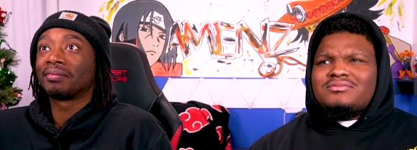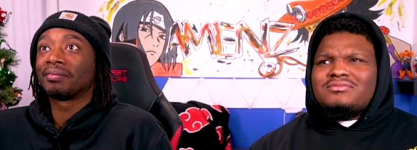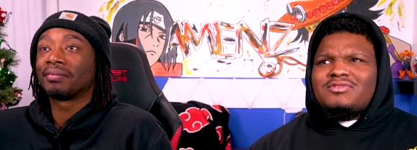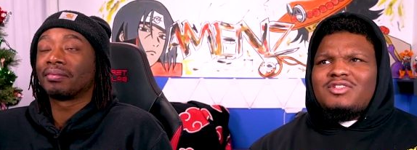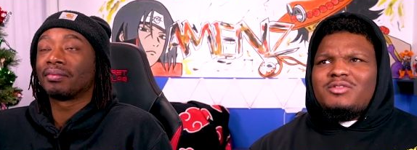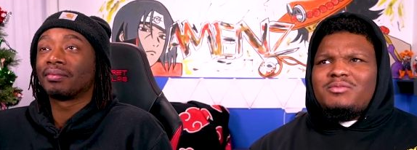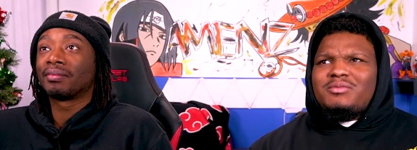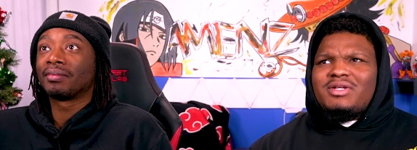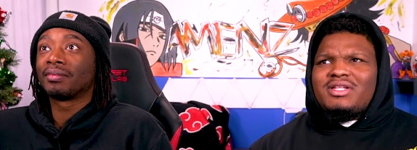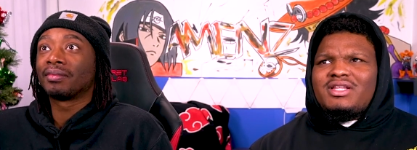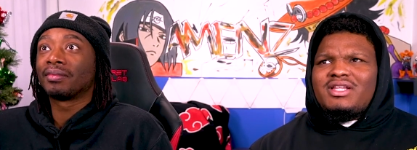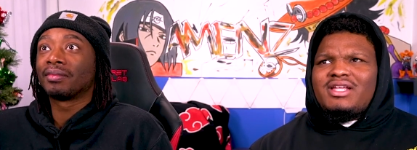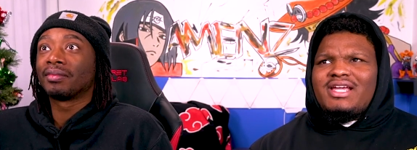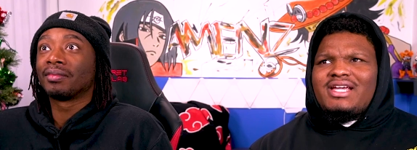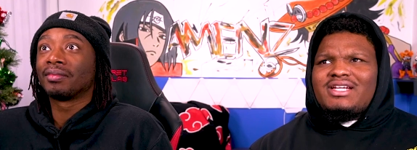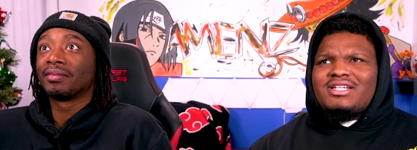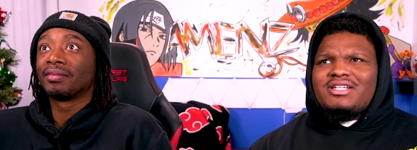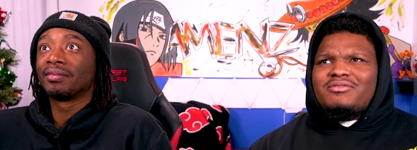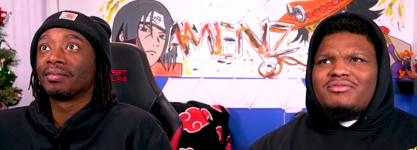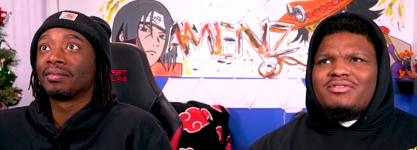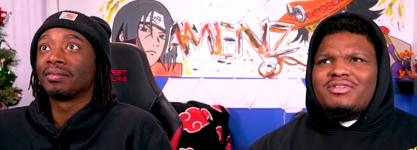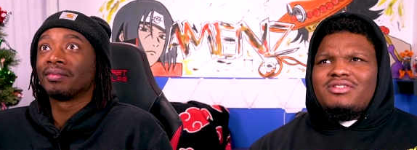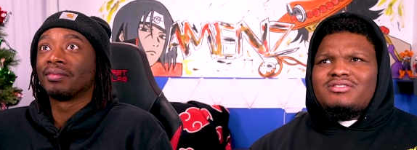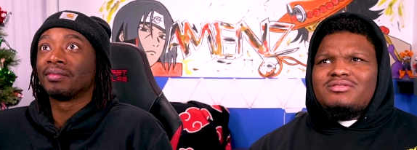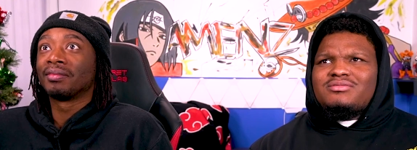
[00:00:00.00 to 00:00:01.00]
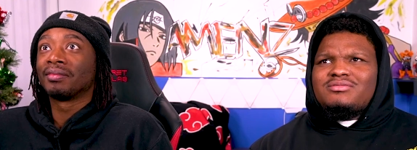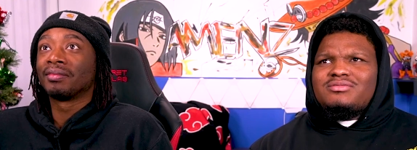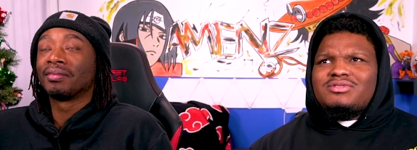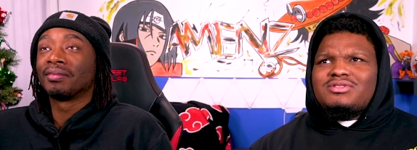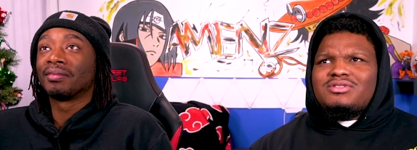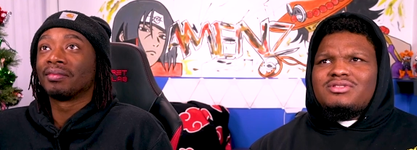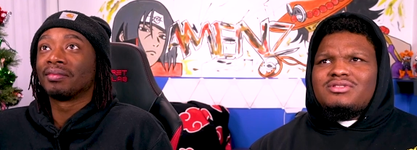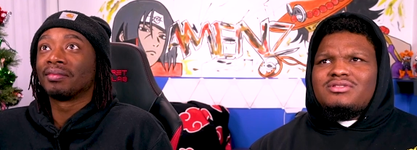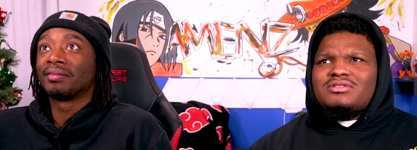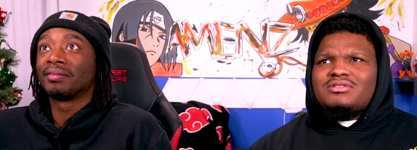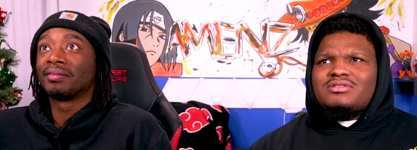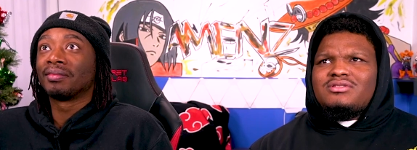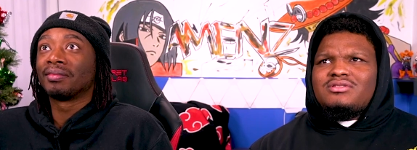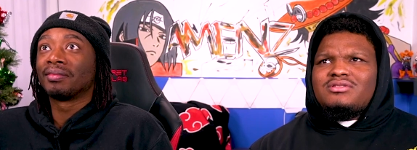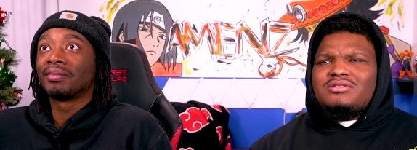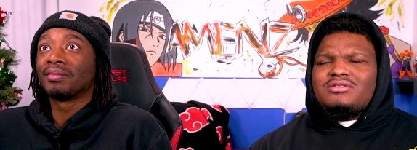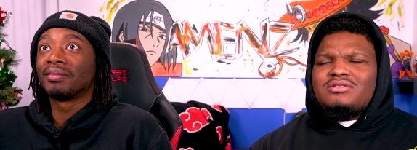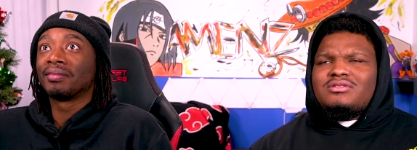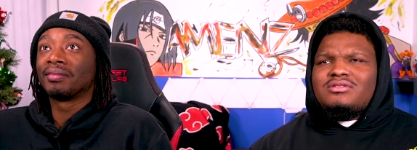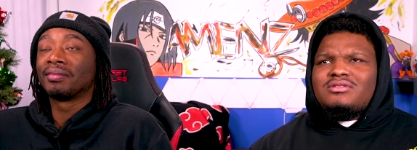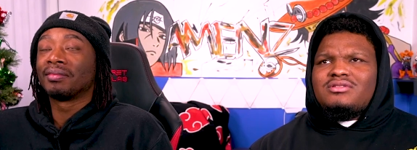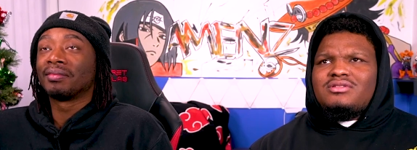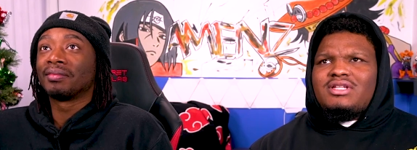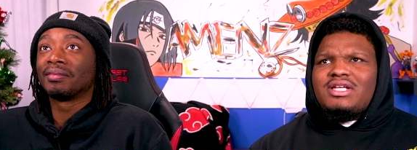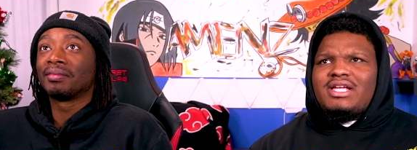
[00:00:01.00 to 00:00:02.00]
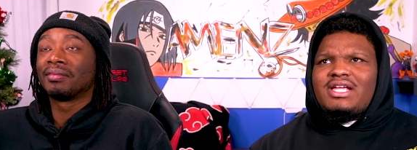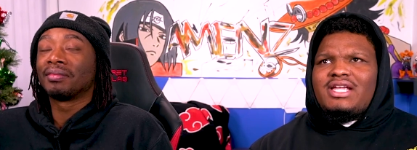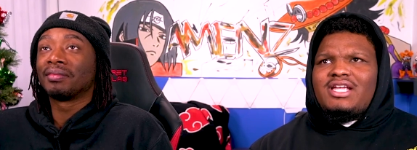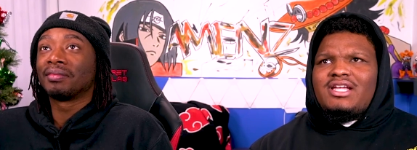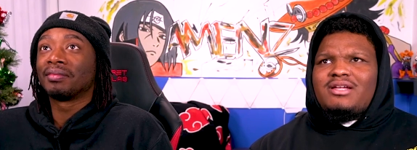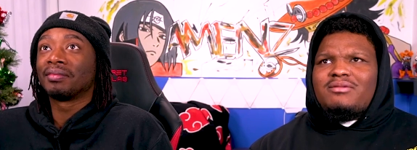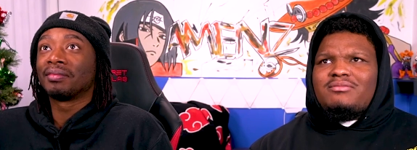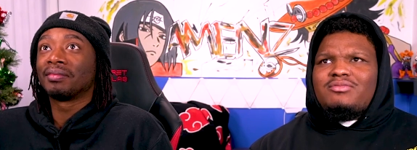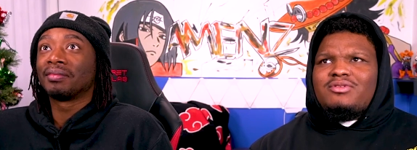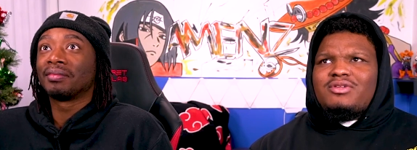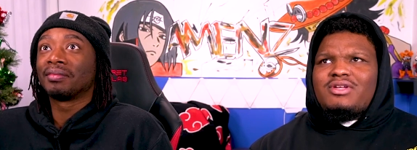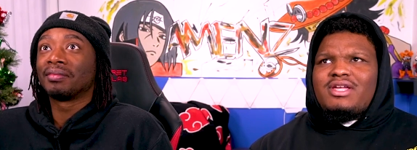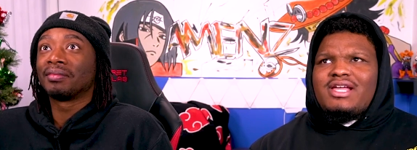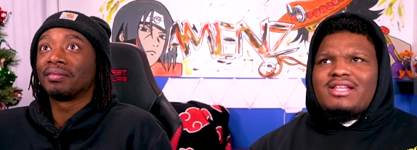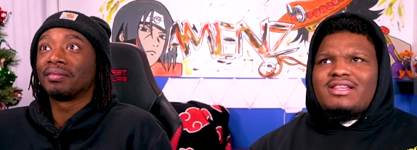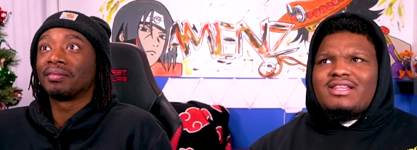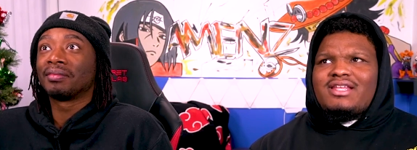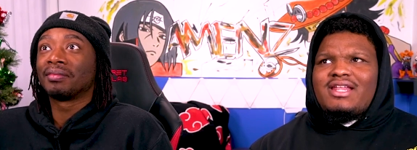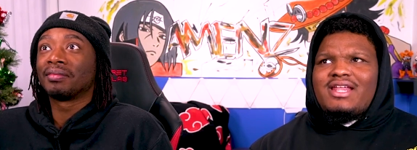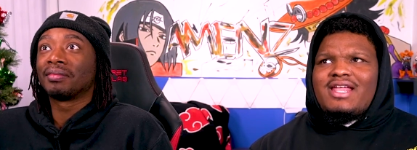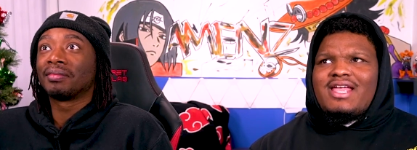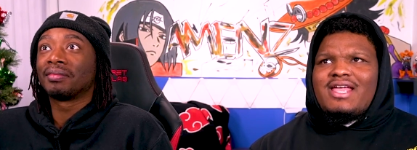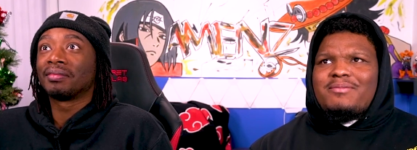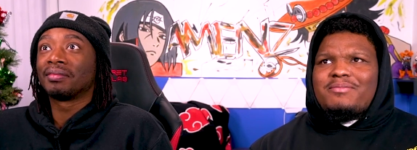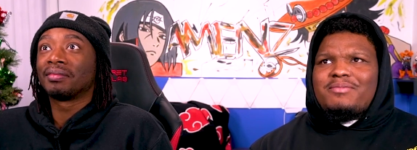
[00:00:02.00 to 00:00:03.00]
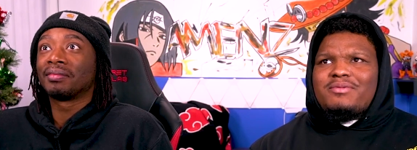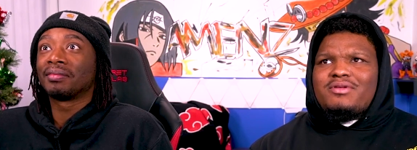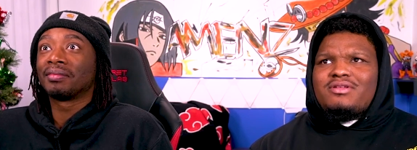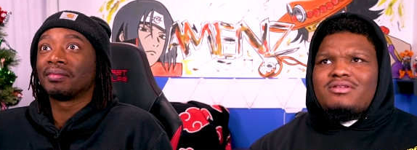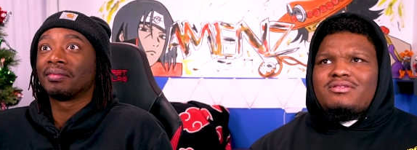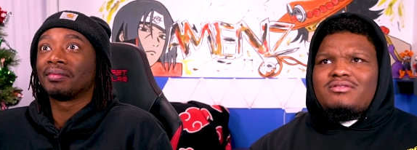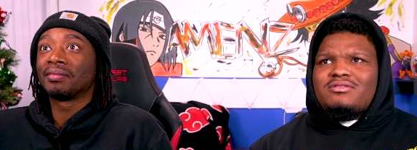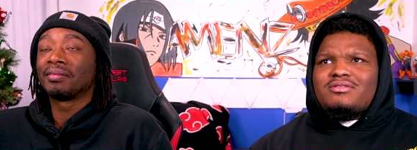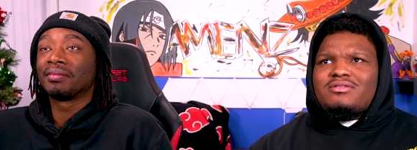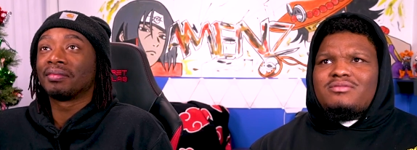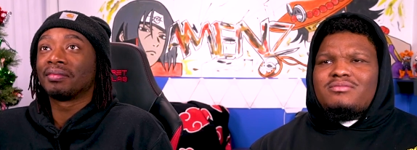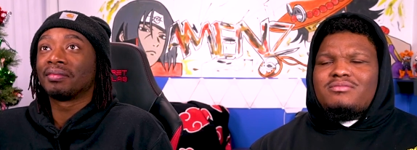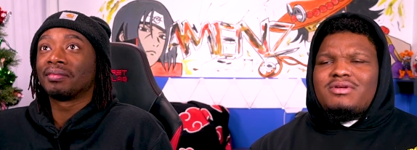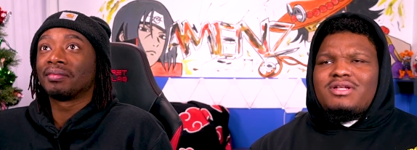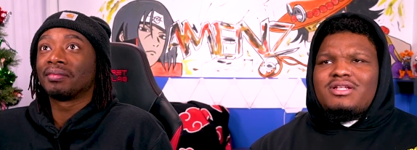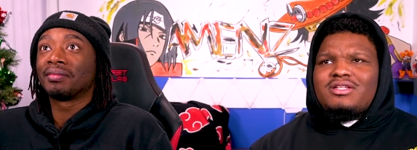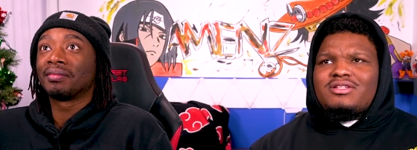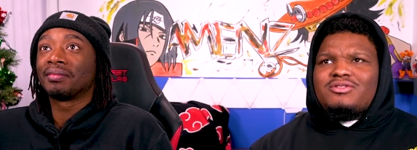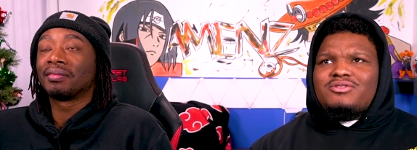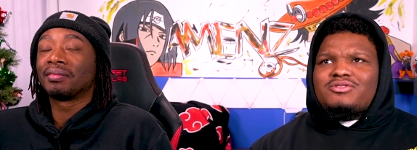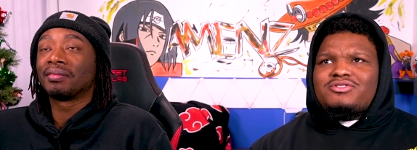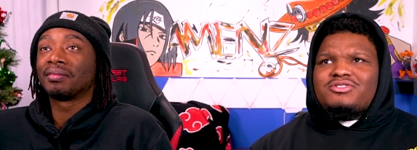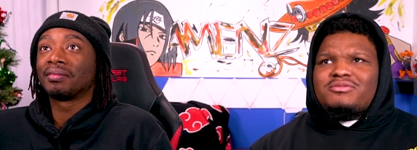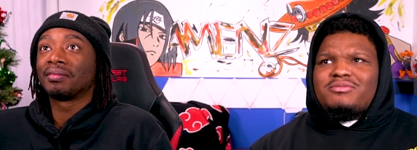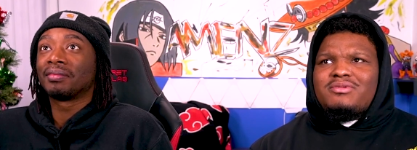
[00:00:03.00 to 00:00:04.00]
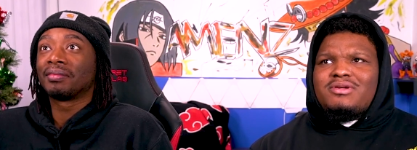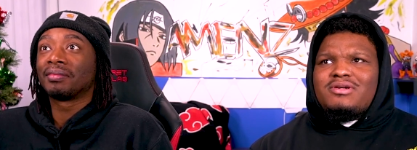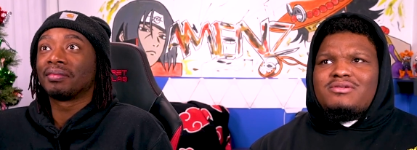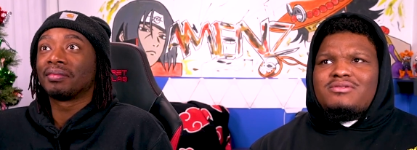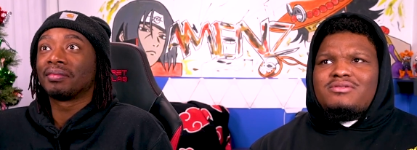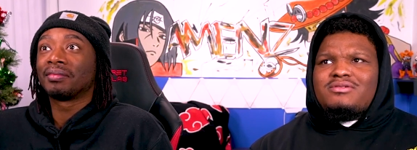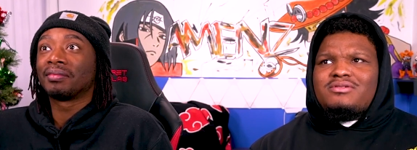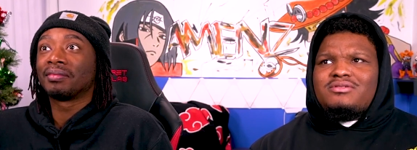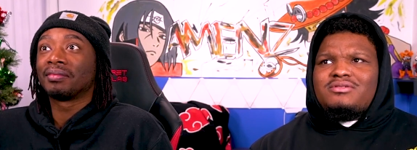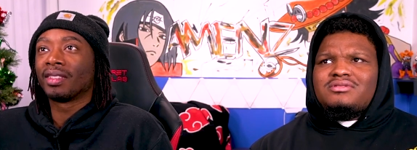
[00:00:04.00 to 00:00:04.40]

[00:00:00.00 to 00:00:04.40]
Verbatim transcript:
Speaker 1: About to activate some shit. Damn, you got that happy? About to do some more?